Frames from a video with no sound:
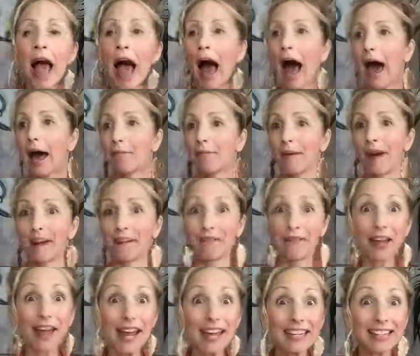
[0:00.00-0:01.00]
and my
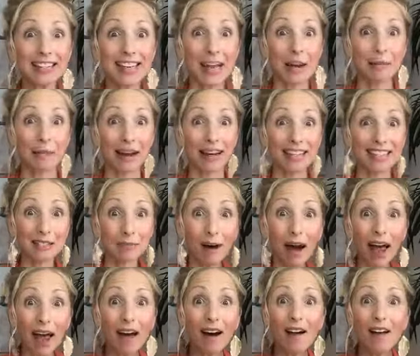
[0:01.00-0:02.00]
face and my
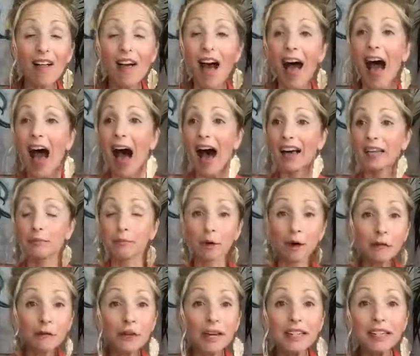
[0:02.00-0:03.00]
smile as
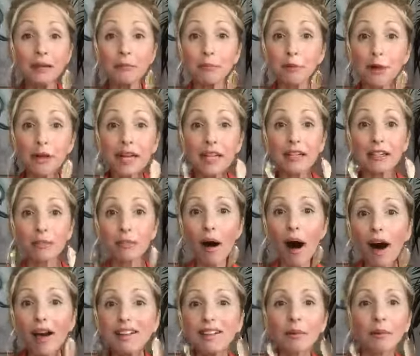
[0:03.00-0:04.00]
perfect and pretty as
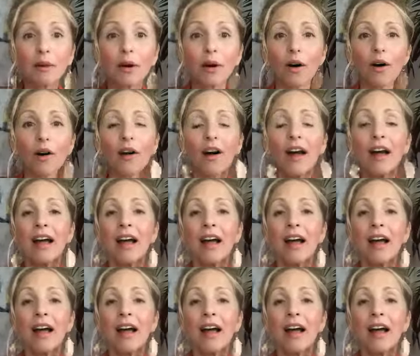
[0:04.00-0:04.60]
possible,